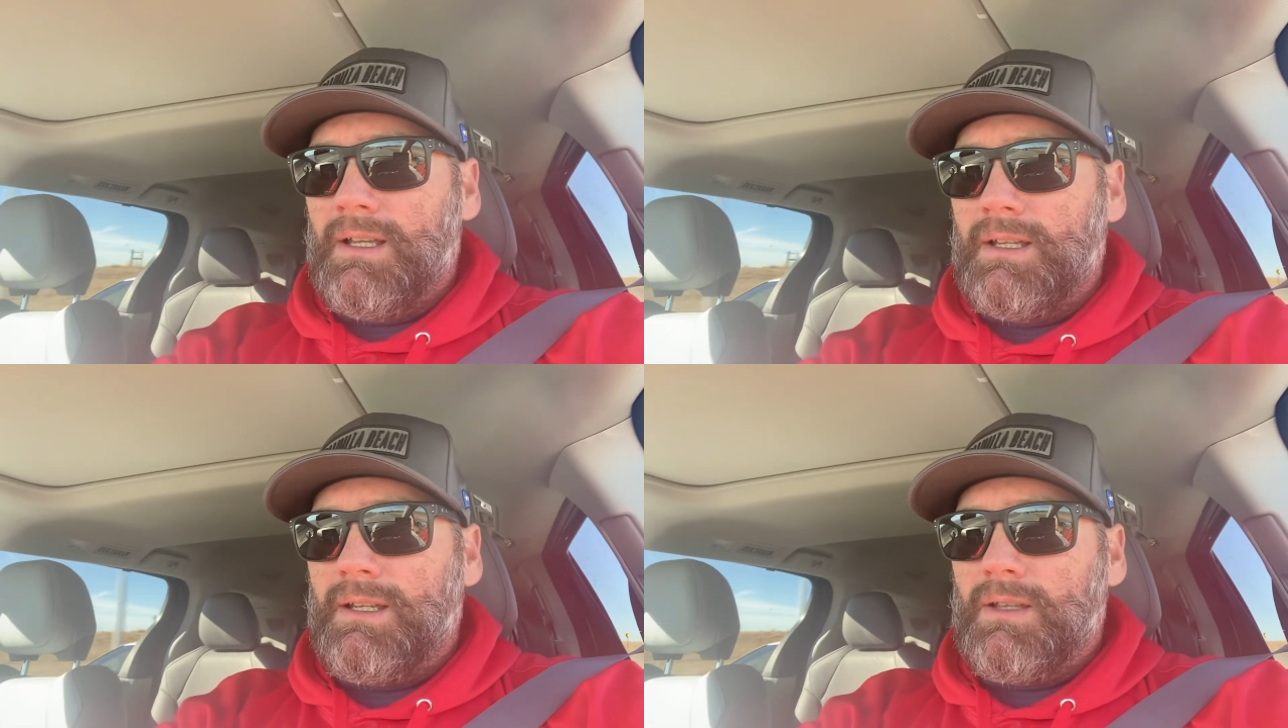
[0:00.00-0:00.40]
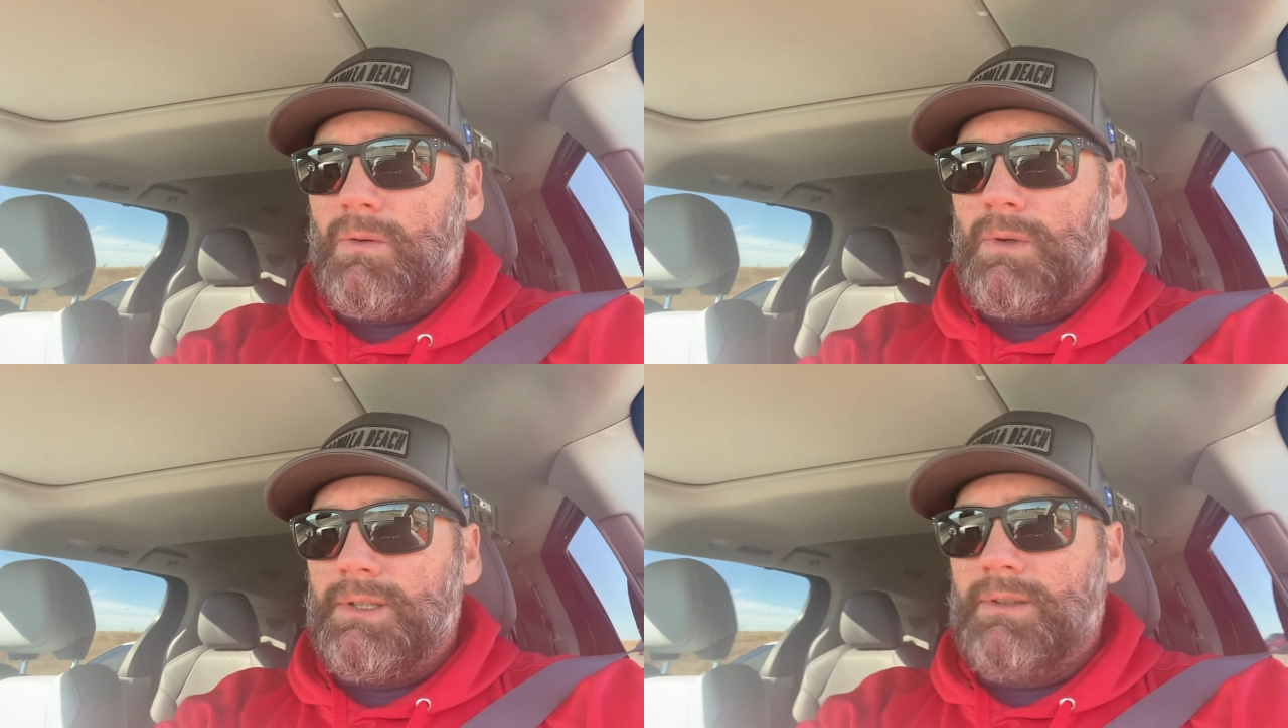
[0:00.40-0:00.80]
you know,
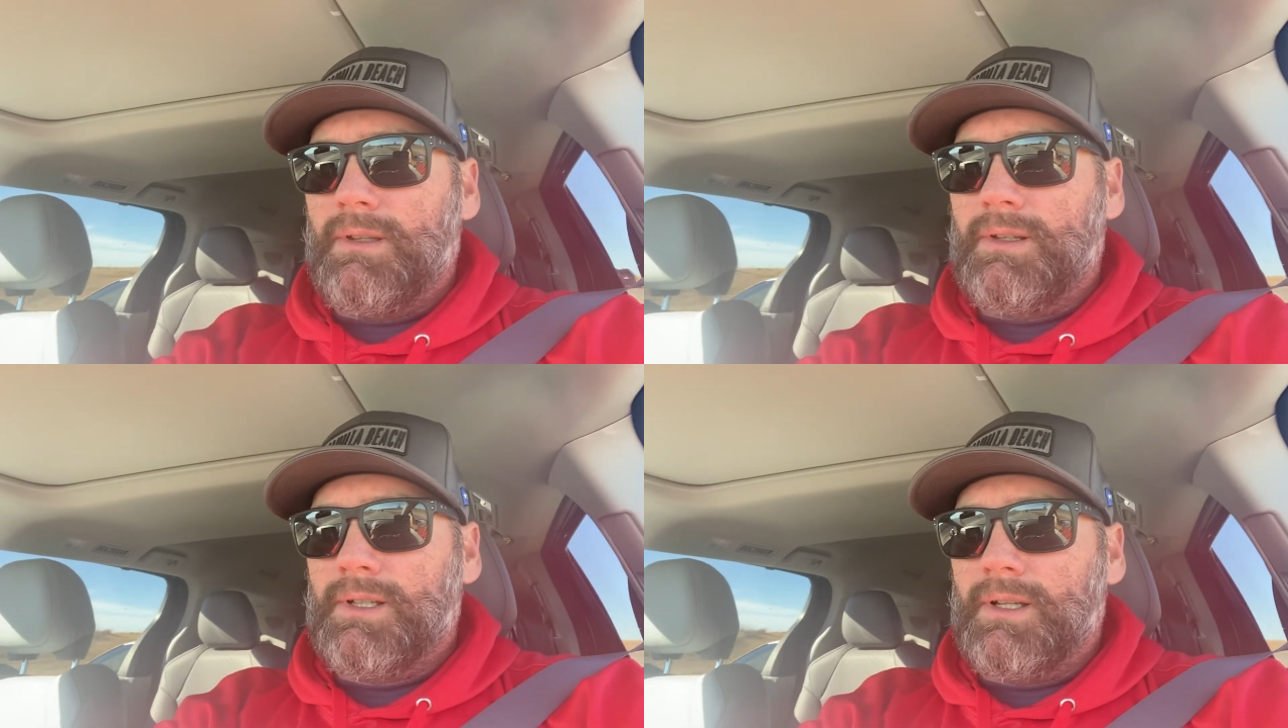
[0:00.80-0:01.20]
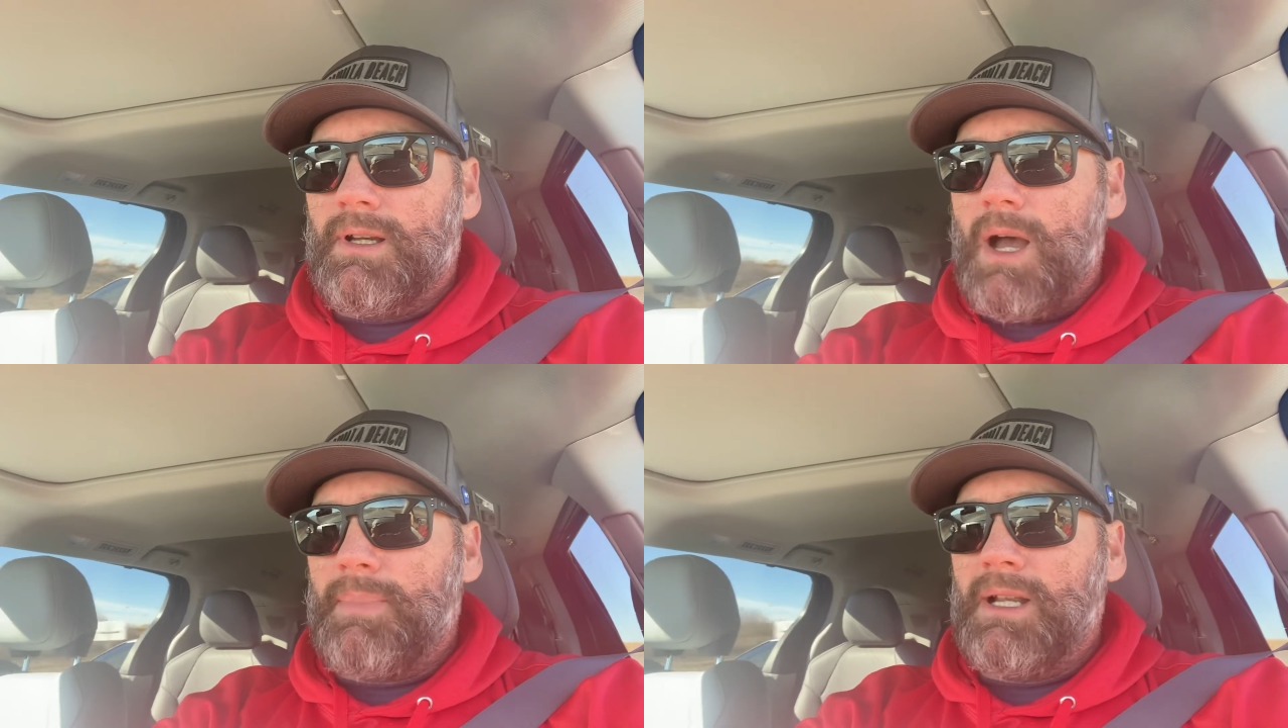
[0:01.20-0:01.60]
when there's a
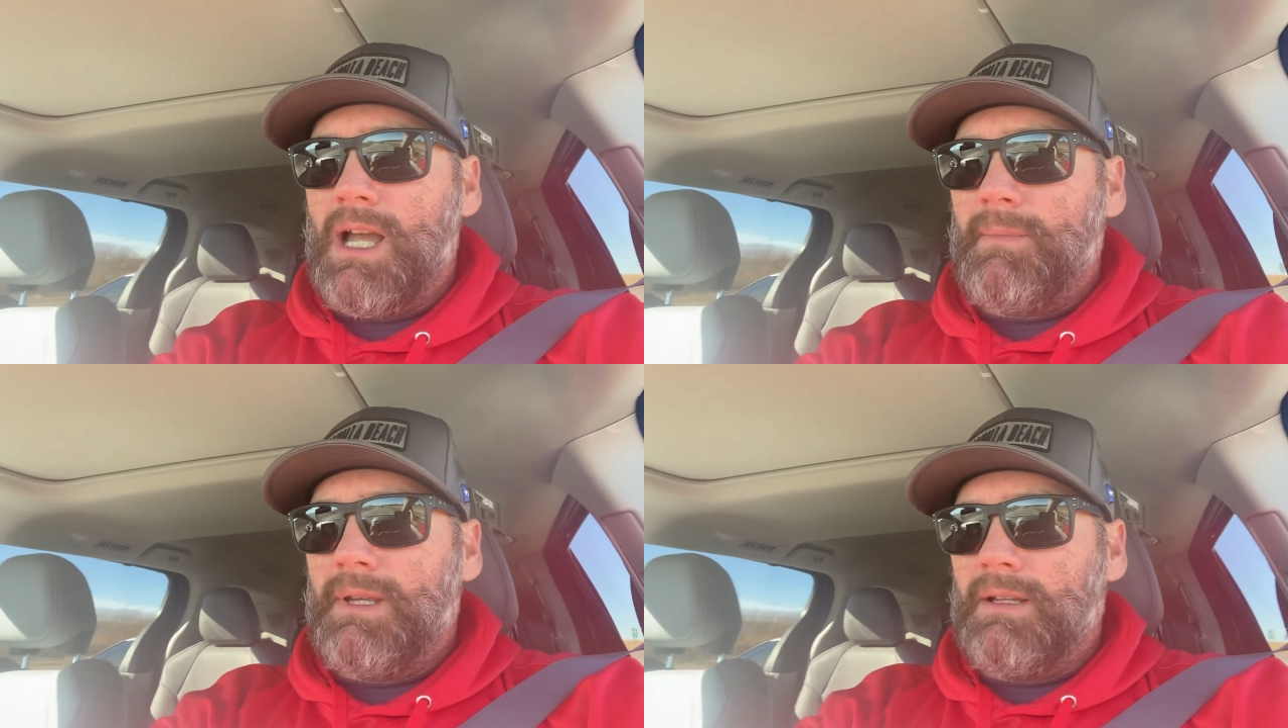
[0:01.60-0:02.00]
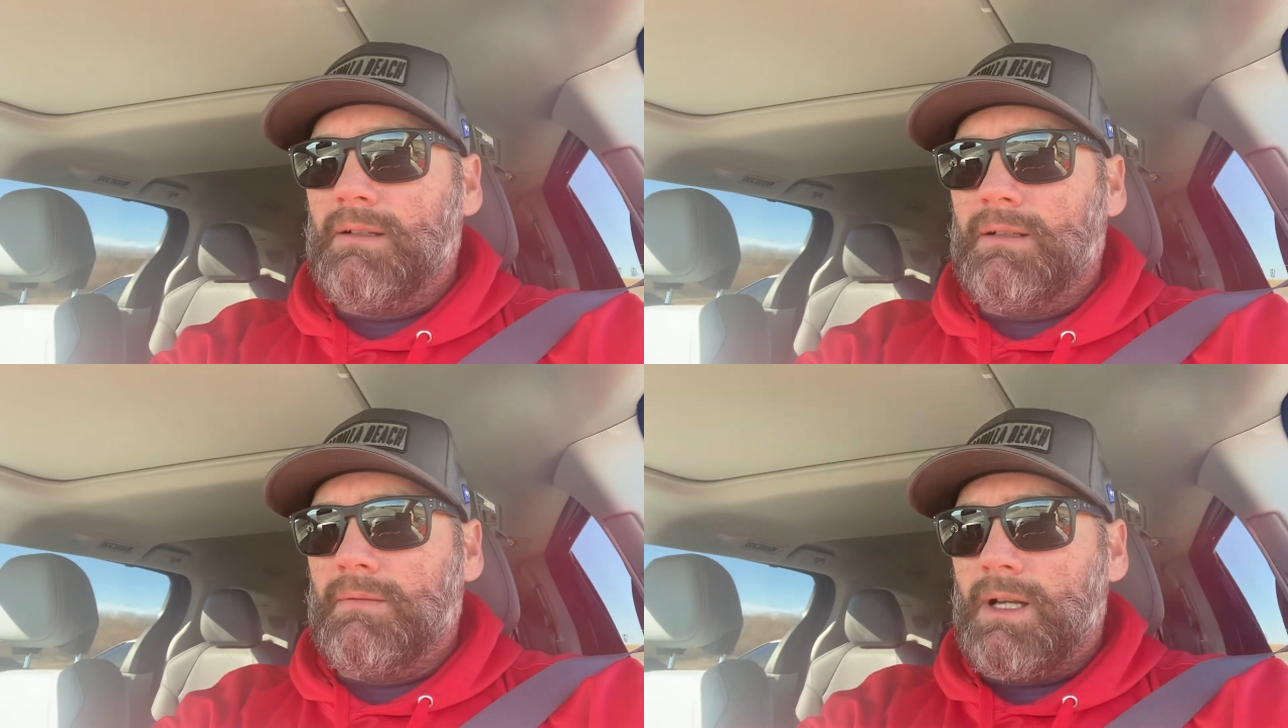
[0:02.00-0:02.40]
up and coming
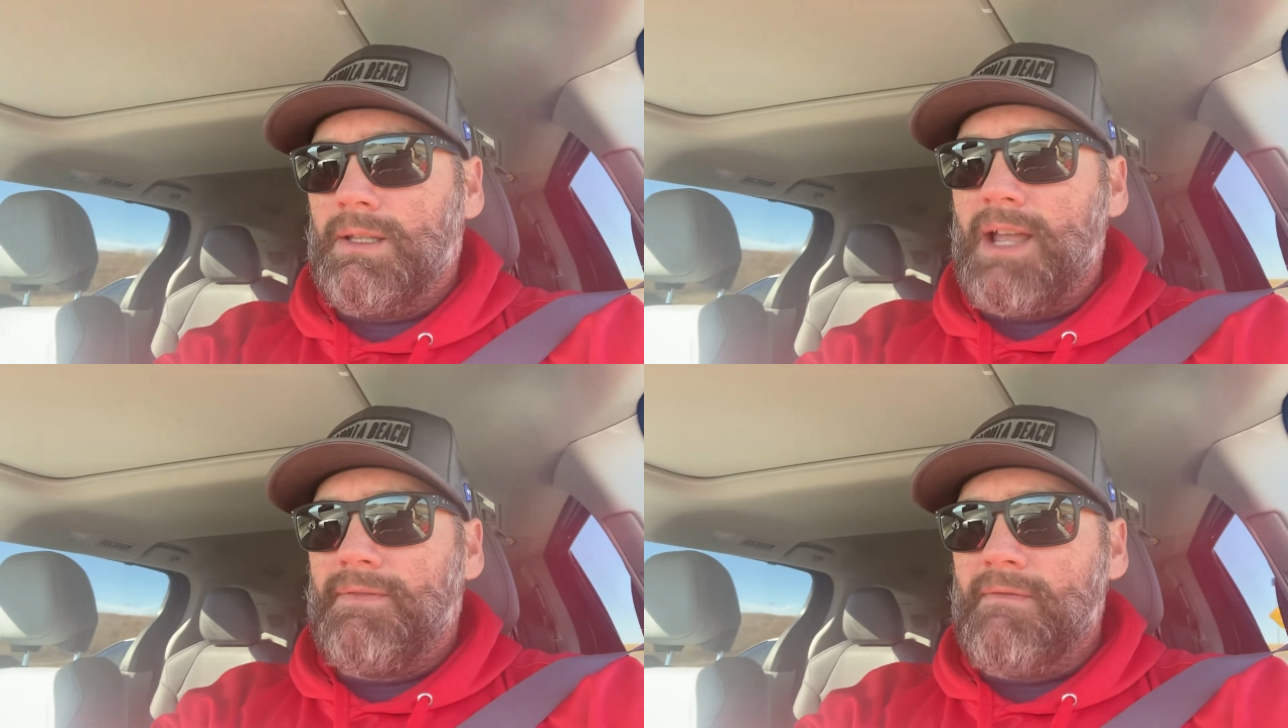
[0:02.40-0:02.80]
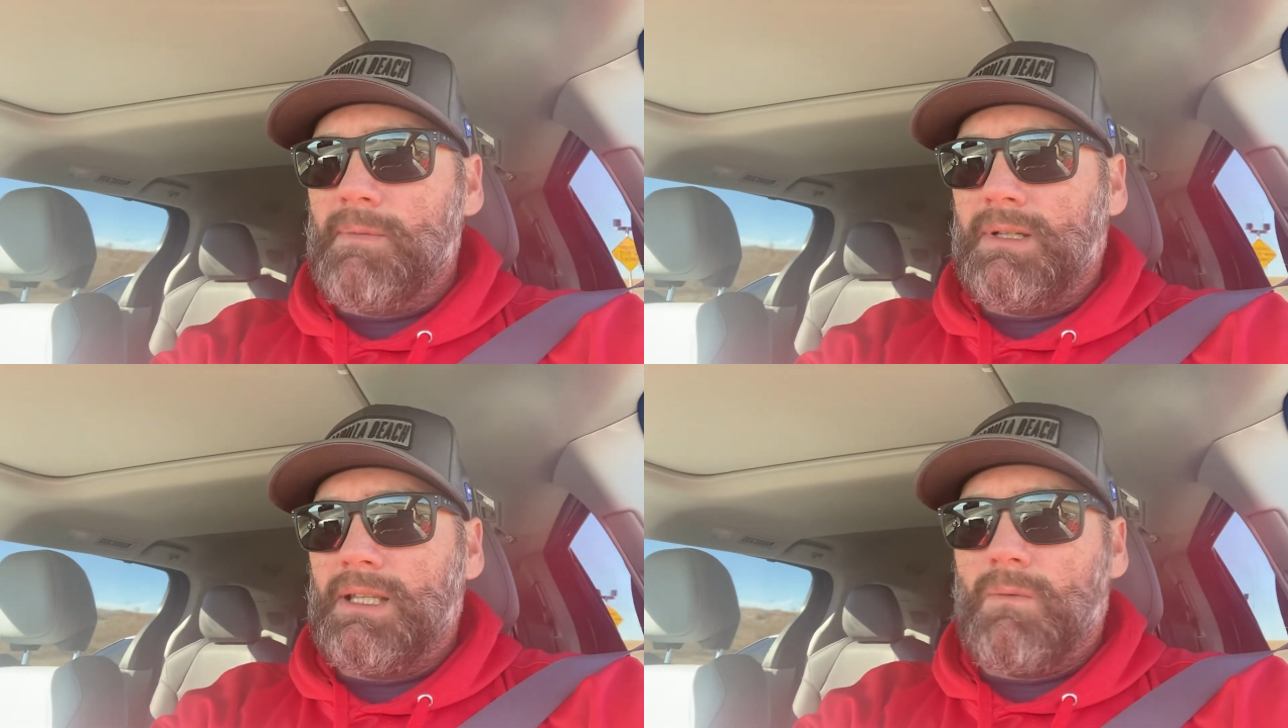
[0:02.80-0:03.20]
or a knife
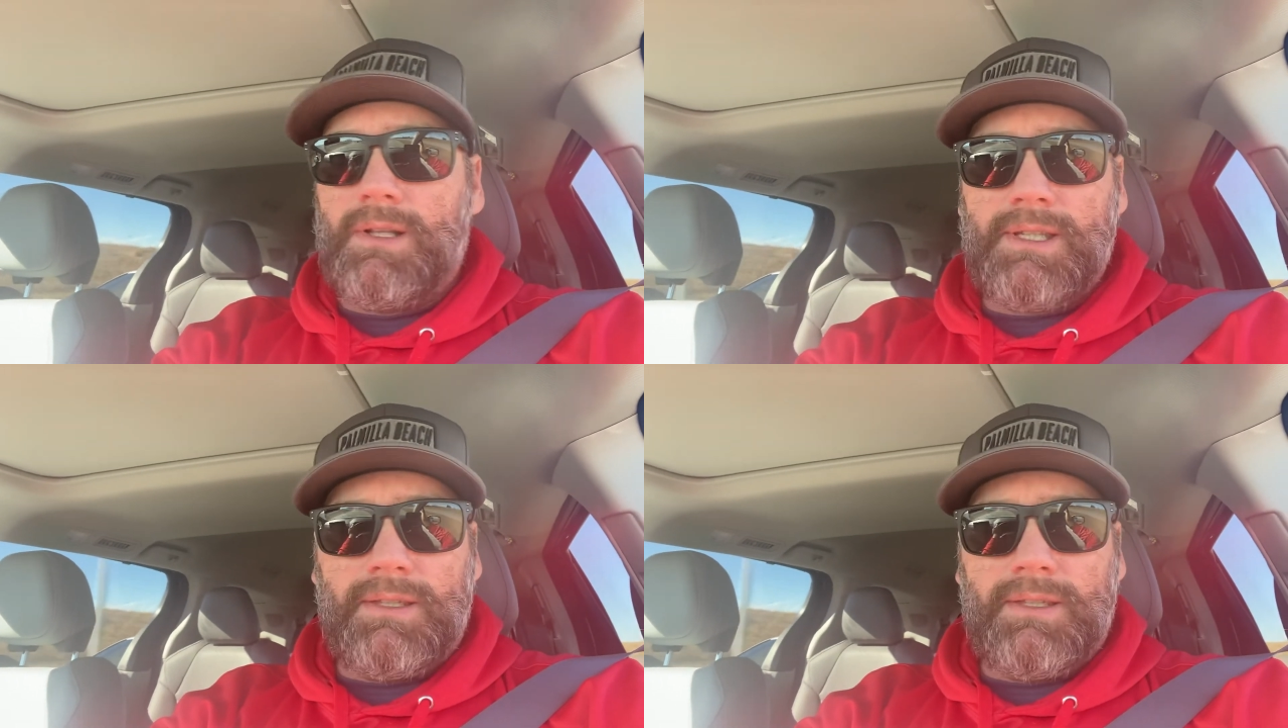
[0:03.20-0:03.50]
everybody wants,